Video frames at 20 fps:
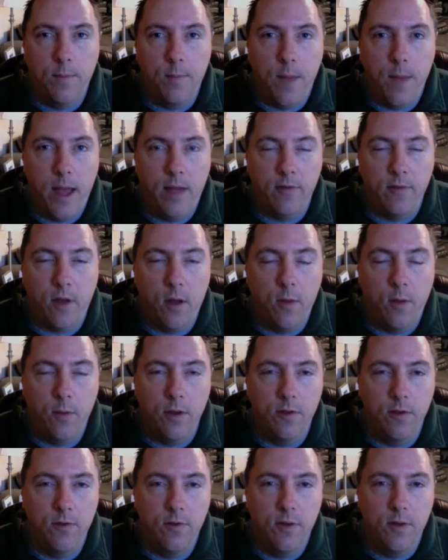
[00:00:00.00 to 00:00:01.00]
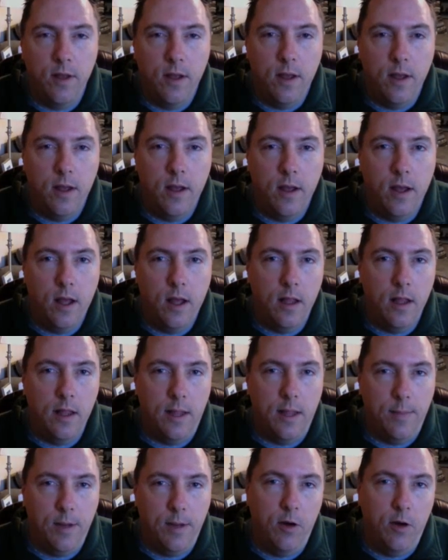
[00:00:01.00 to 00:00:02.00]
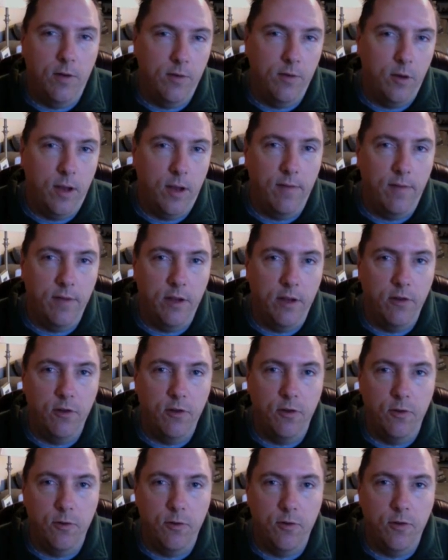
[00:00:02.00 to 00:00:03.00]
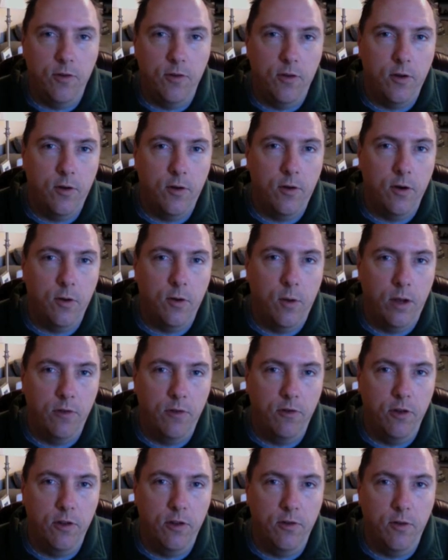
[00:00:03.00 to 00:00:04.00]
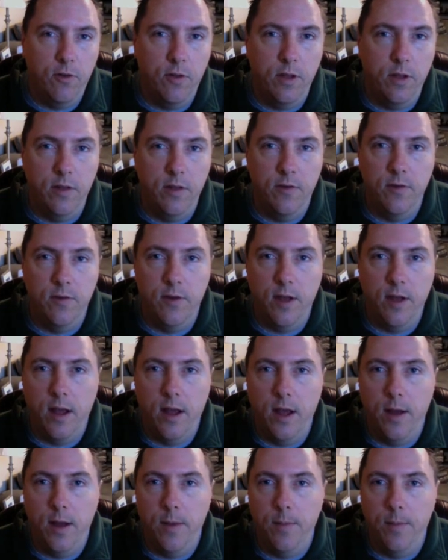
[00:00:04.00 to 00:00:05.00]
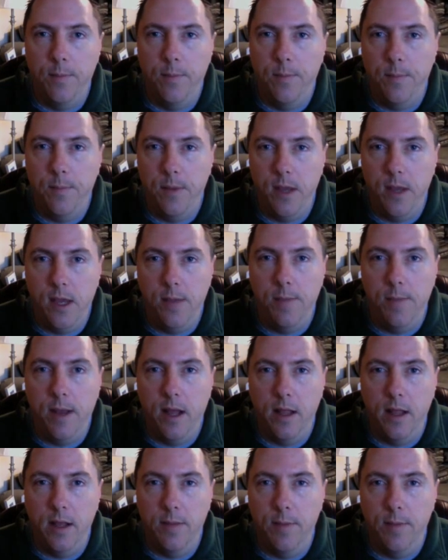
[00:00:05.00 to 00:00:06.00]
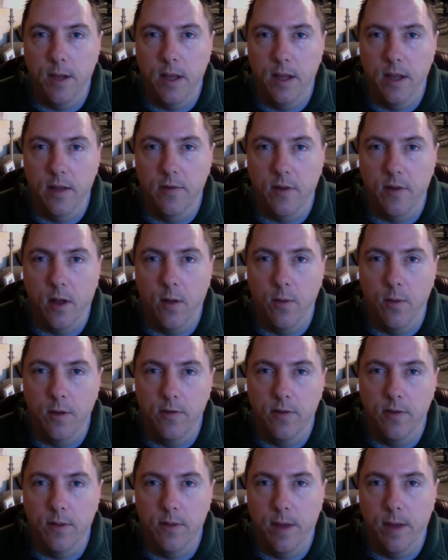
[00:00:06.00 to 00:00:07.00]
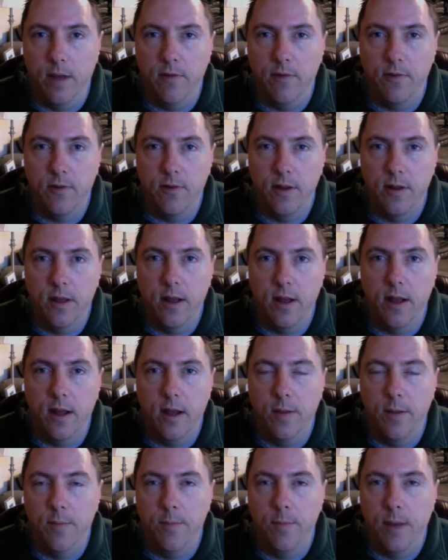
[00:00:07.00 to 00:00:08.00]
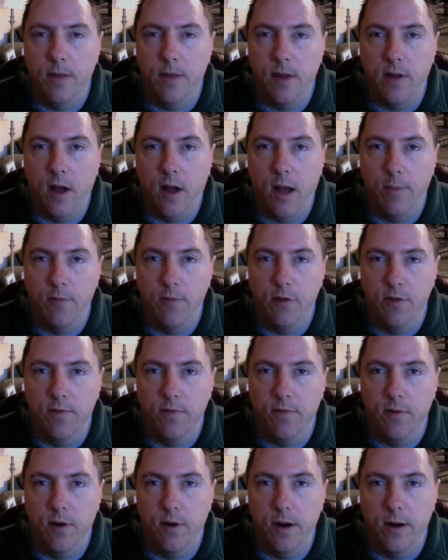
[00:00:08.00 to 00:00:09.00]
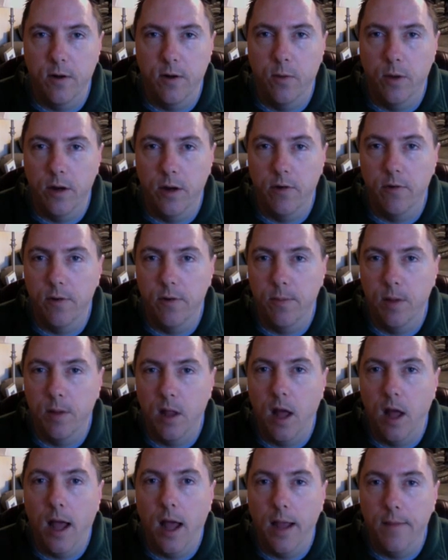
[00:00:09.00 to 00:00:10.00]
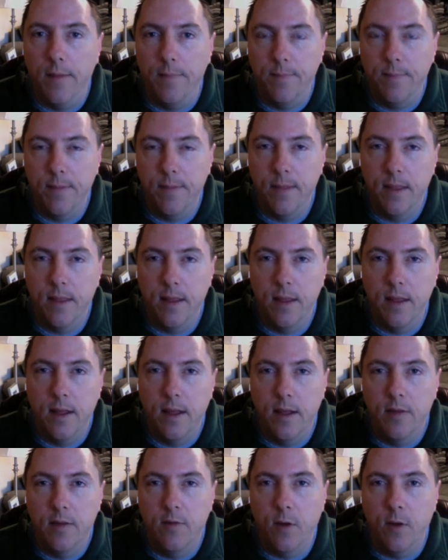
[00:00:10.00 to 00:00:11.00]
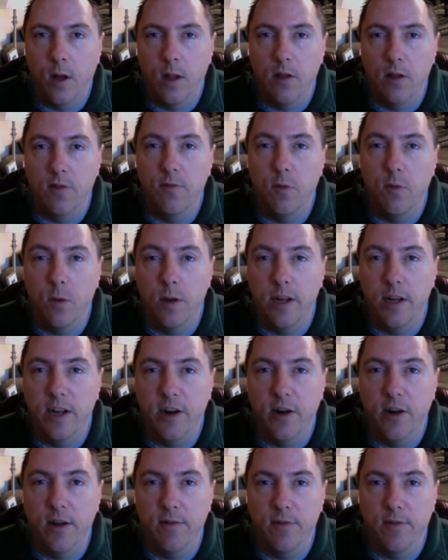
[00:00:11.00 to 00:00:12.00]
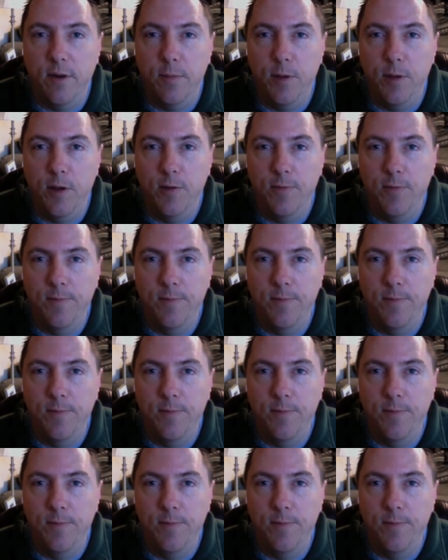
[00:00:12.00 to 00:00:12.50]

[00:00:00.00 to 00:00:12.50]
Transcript: As always, let me know if you have issues or questions or things. Emailing me is always the best option for a quick reply. So I'll look forward to hearing from you.